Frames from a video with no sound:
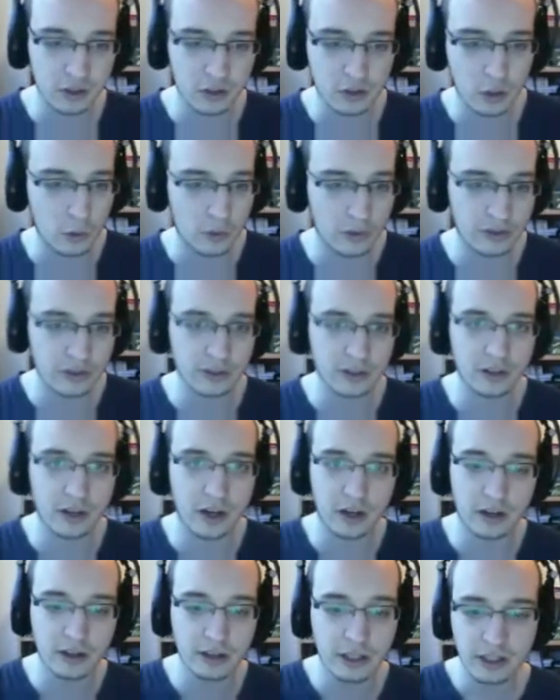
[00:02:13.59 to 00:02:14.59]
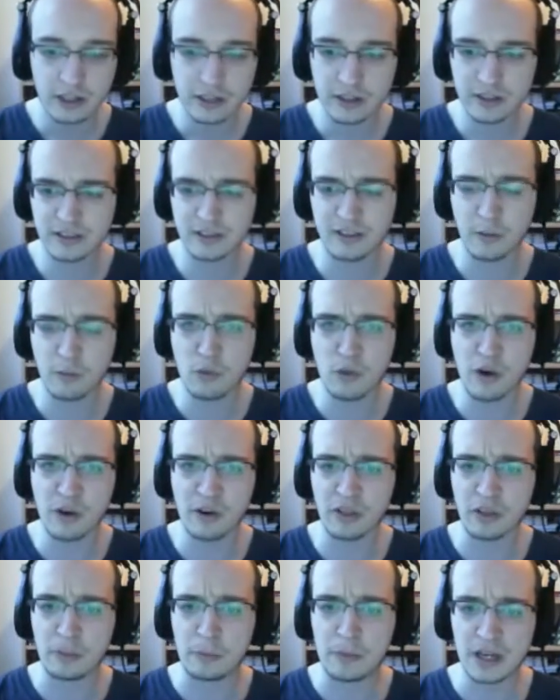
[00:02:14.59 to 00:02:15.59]
don't start somewhere
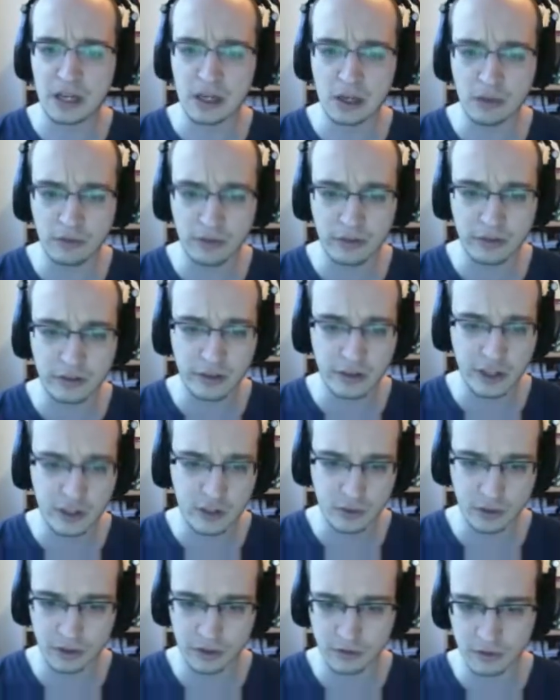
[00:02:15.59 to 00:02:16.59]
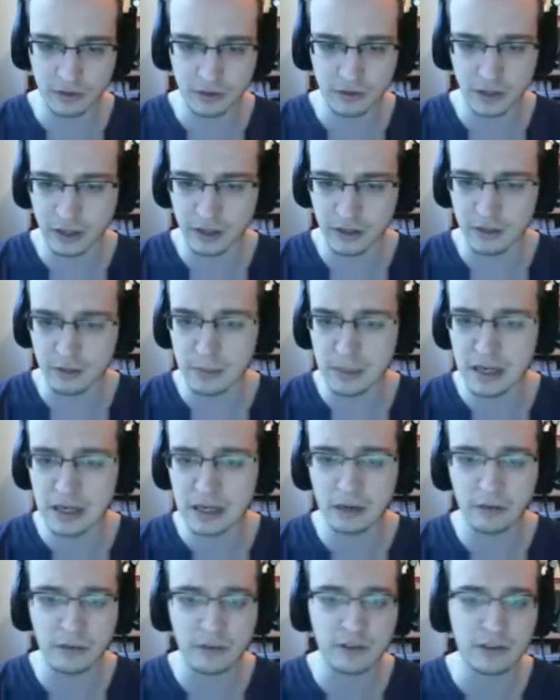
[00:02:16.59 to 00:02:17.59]
in the middle of the stage, because if you start in the
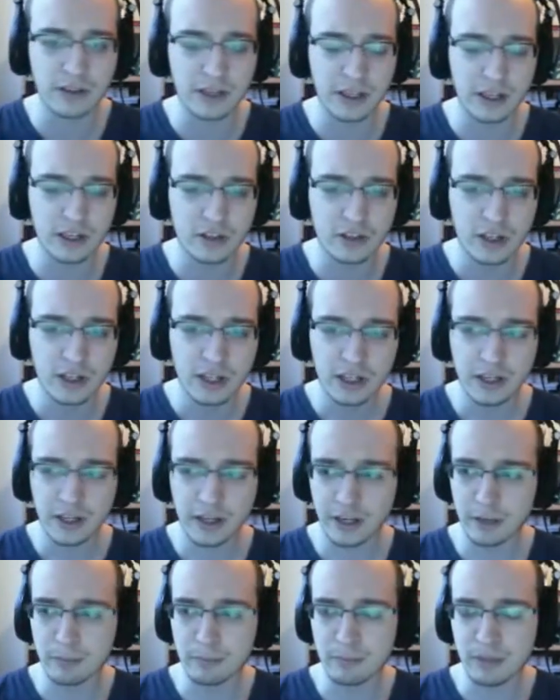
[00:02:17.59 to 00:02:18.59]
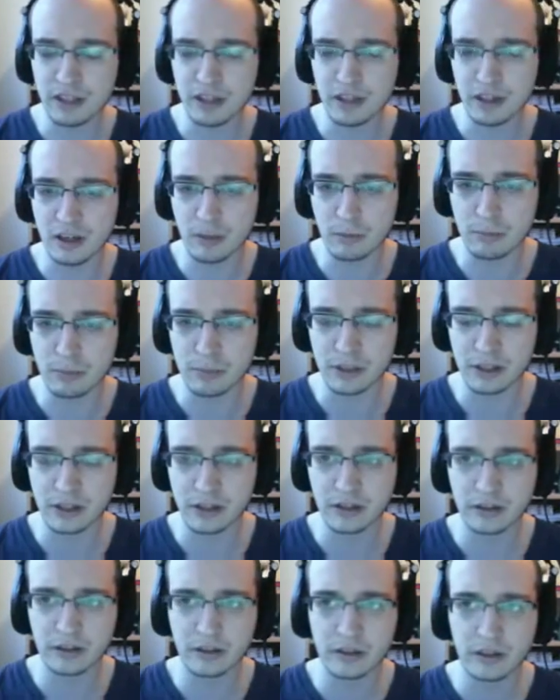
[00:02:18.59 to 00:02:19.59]
middle of the stage it can be a
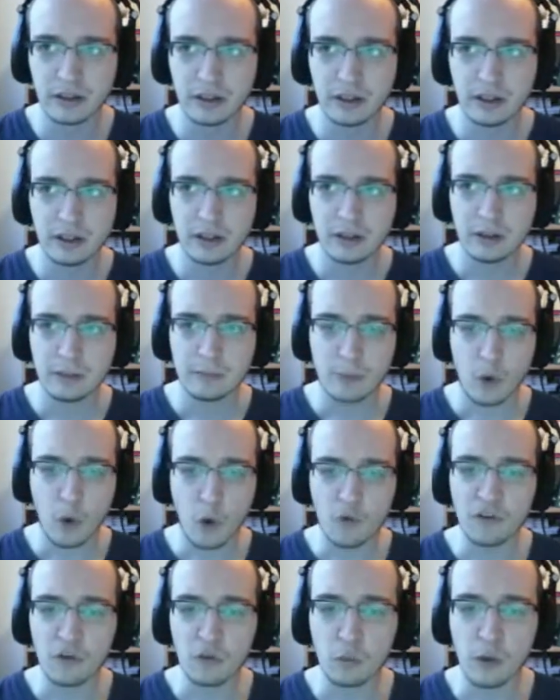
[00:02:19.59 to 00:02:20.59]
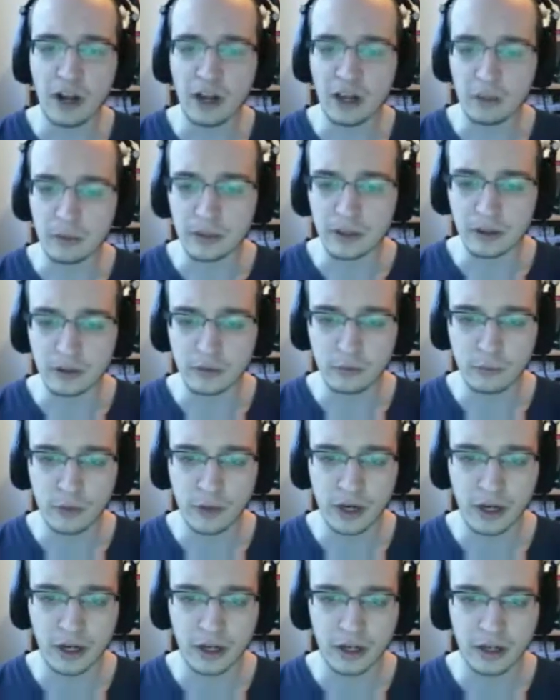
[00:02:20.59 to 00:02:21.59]
bit overwhelming of
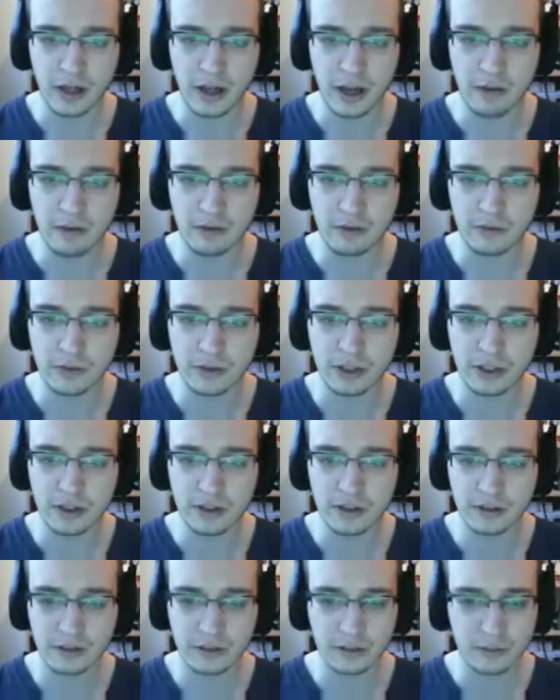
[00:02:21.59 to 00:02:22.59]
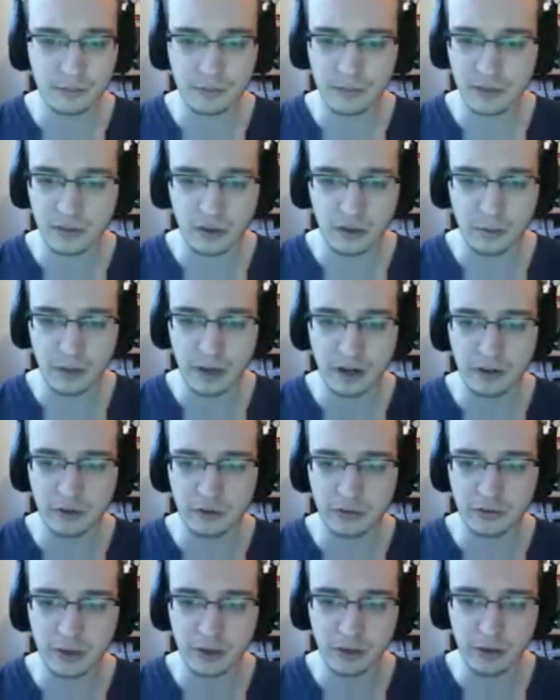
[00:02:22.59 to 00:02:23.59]
where everything is. It's going to be hard to
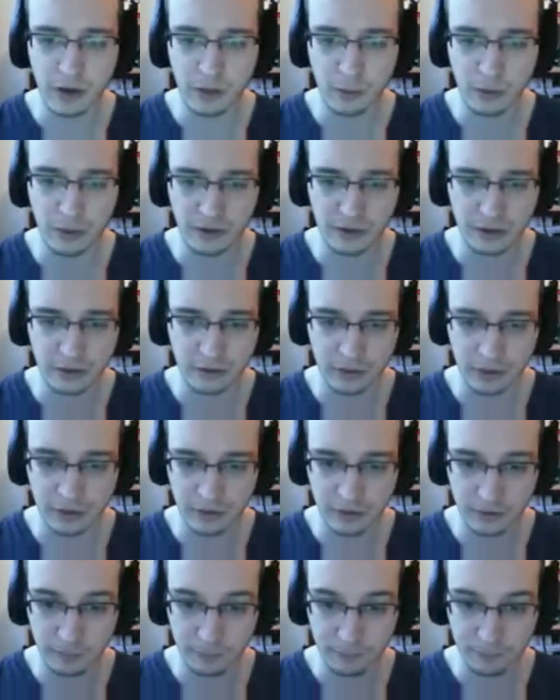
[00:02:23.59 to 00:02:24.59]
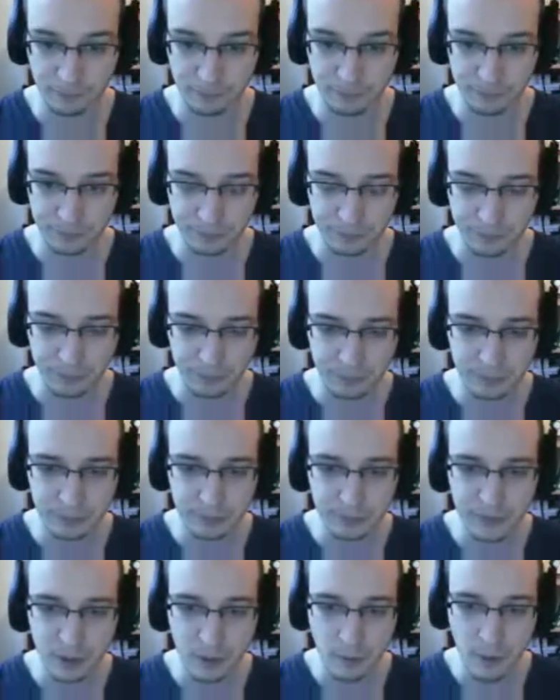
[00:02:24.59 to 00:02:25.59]
figure out where stuff is.
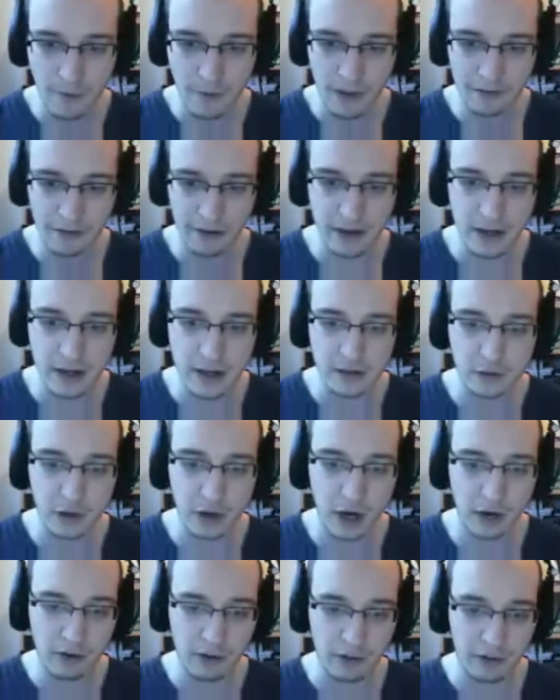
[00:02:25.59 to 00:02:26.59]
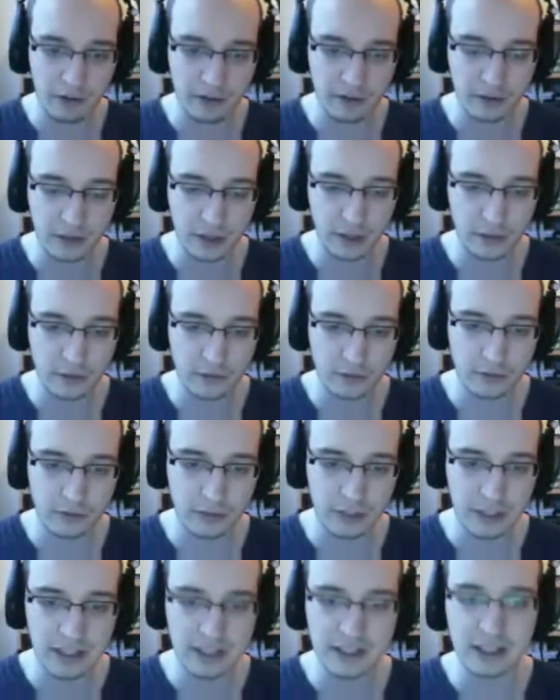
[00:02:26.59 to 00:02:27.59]
I'm having an intro area that starts
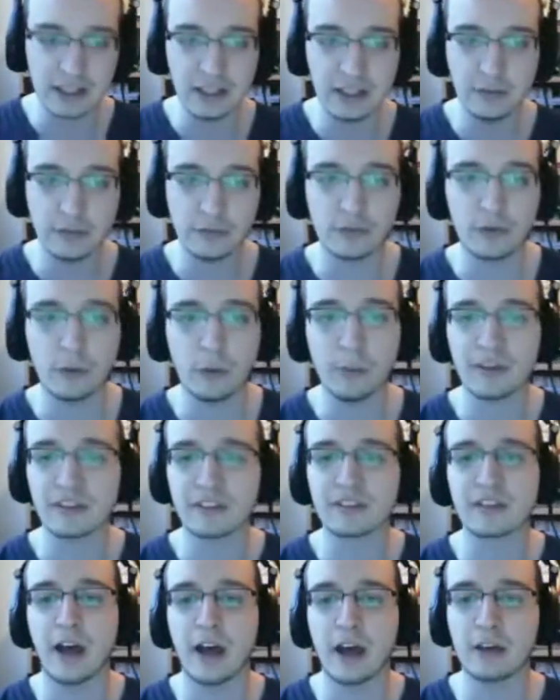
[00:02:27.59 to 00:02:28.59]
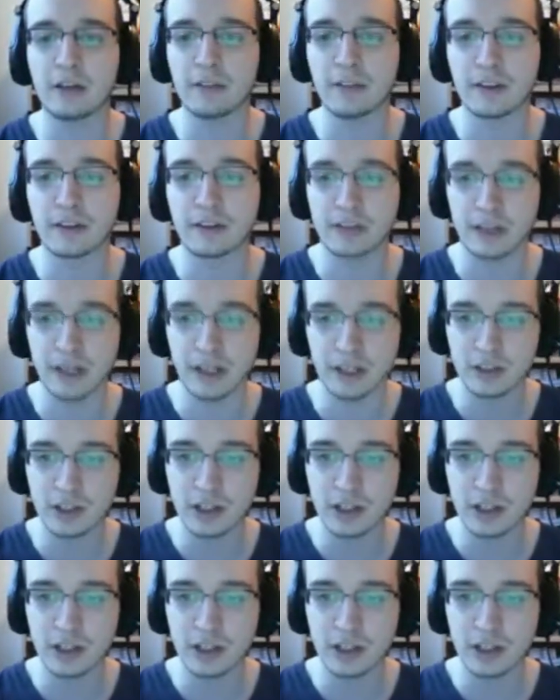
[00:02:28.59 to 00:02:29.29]
linearly from the side of the stage,